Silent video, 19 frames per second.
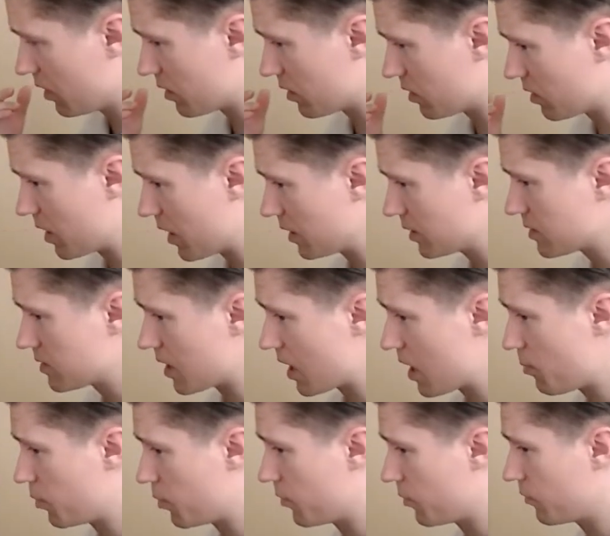uh, that
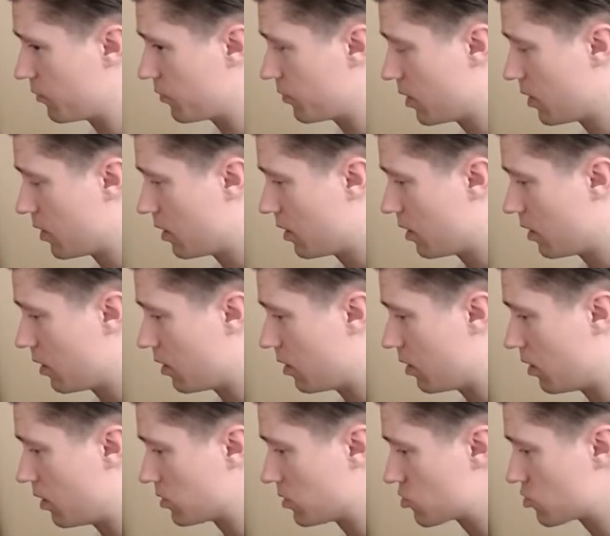type of
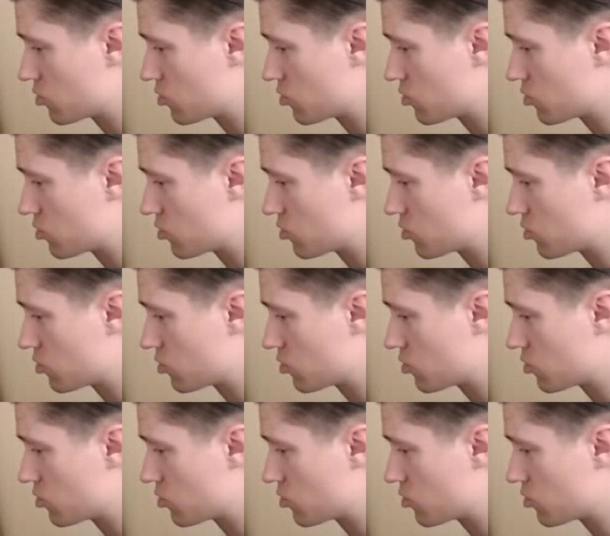uh,